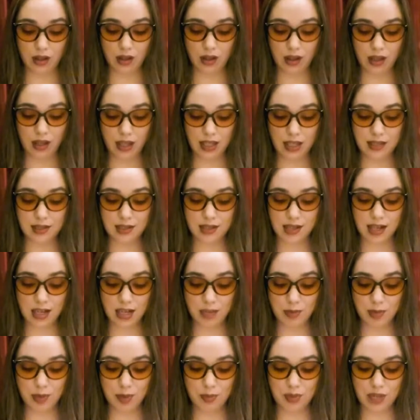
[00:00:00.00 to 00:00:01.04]
In
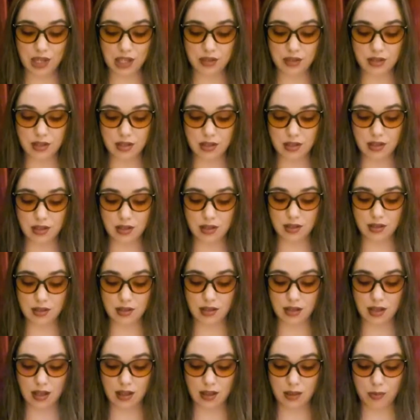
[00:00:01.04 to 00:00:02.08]
time the bell
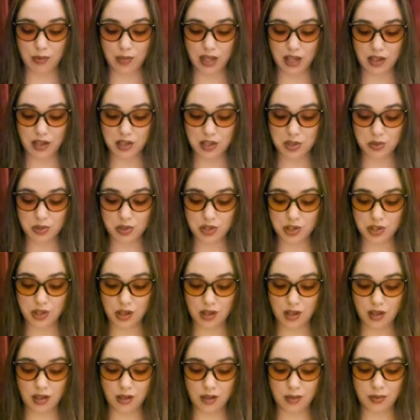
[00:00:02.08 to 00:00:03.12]
ceased, and the bakers were shut
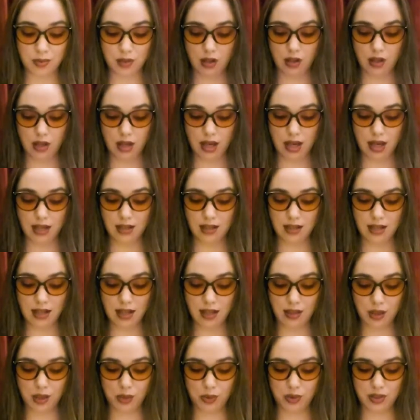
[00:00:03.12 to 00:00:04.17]
up, and yet
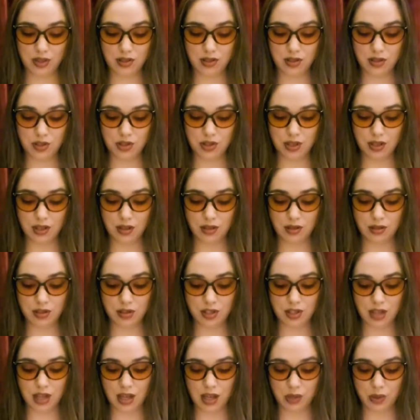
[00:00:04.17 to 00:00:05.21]
there was a genial
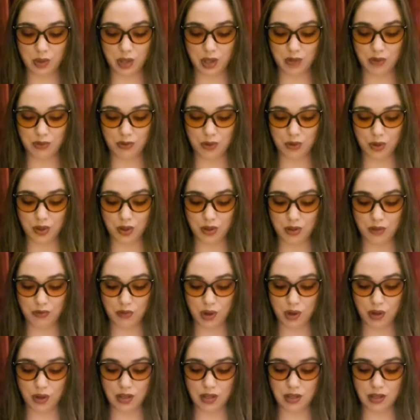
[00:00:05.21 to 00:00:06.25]
shadowing forth of
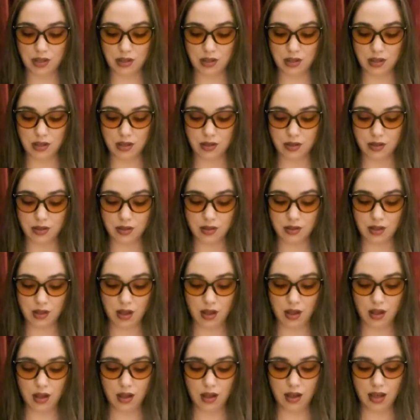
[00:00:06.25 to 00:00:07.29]
all these dinners,
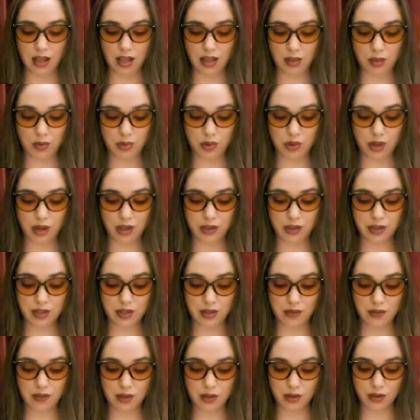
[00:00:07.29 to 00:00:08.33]
and the progress
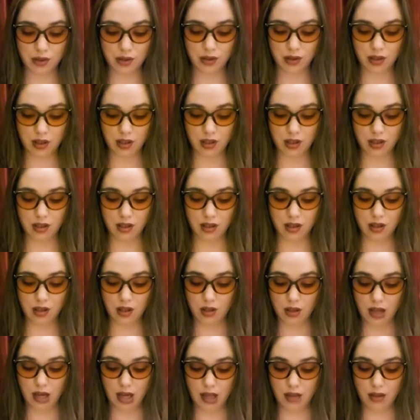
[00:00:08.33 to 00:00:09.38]
of their cooking,
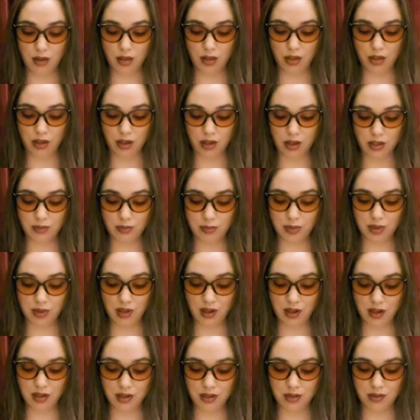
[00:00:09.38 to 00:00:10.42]
and the thawed
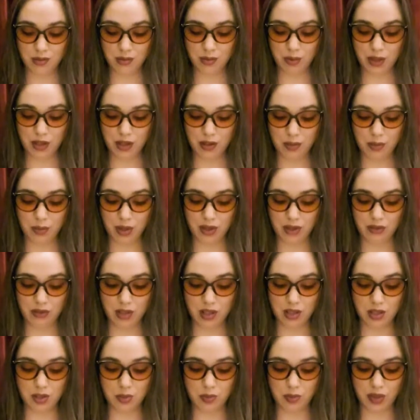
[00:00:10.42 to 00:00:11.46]
blotch of wet above
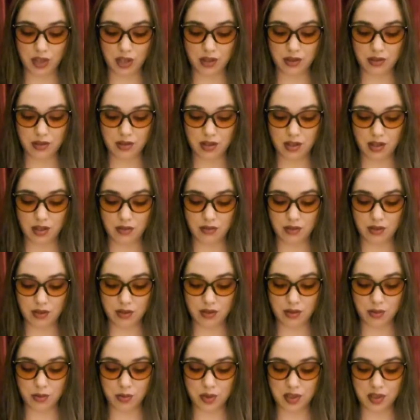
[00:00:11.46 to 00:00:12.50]
each baker's
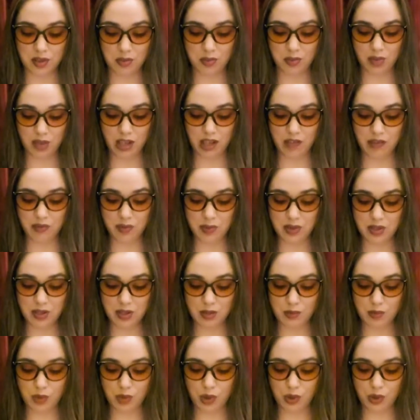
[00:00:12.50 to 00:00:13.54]
oven, where the pavement
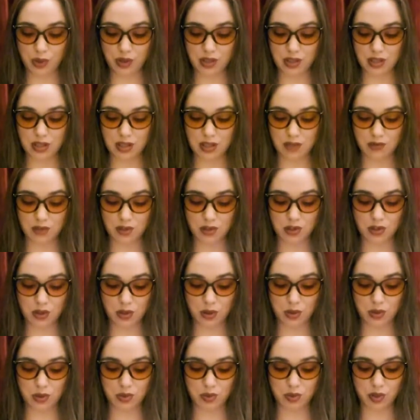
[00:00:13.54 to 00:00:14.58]
smoked as if
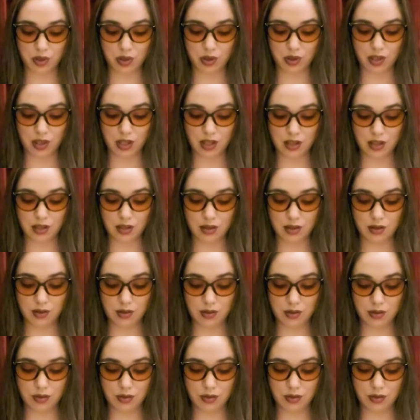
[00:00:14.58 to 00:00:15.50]
stones were cooking too.